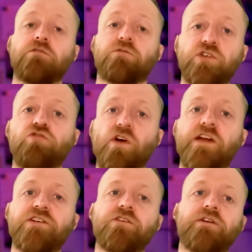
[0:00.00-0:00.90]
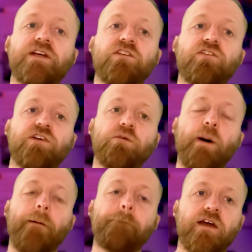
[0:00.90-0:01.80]
you really do need to
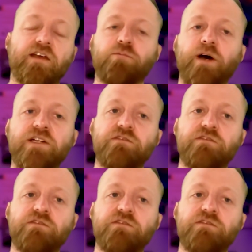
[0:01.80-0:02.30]
um, explain to the